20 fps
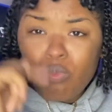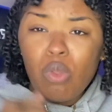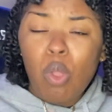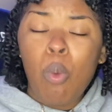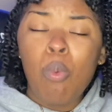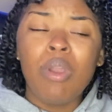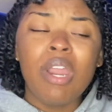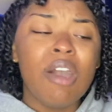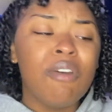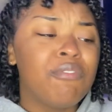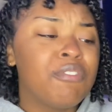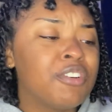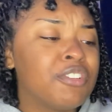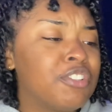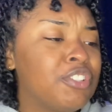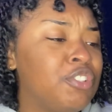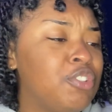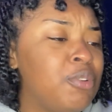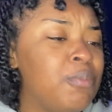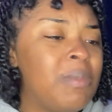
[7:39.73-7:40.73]
without
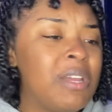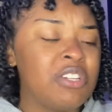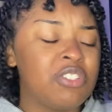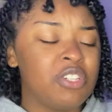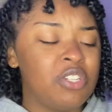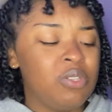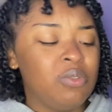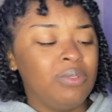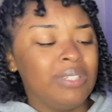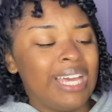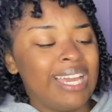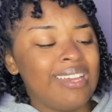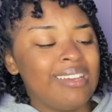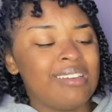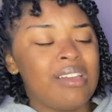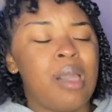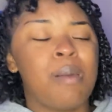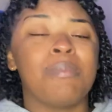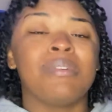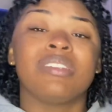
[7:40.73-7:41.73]
further ado make sure you like
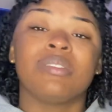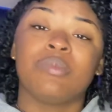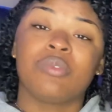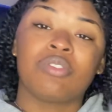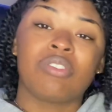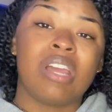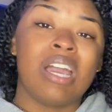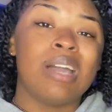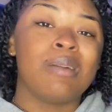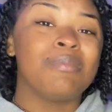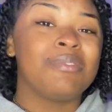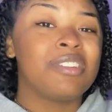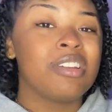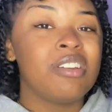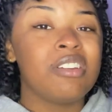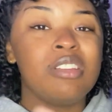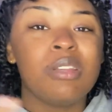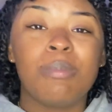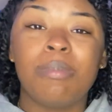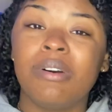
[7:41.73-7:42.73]
comment subscribe and
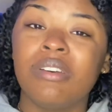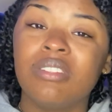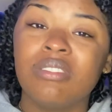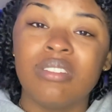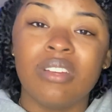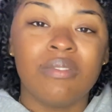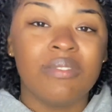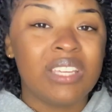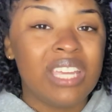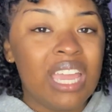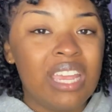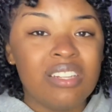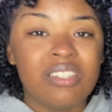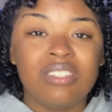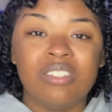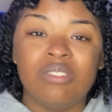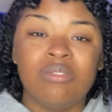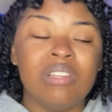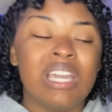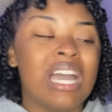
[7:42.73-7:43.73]
turn on your post
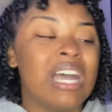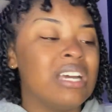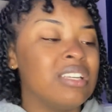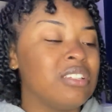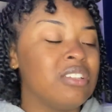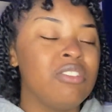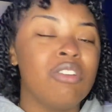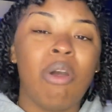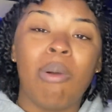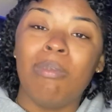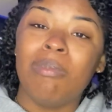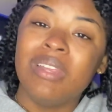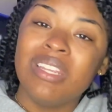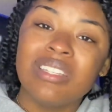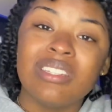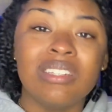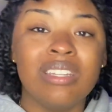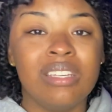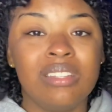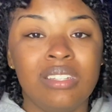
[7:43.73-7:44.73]
notifications you guys so you don't
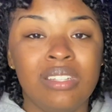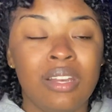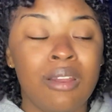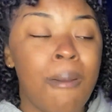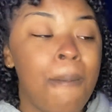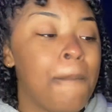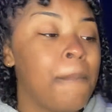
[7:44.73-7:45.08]
miss nothing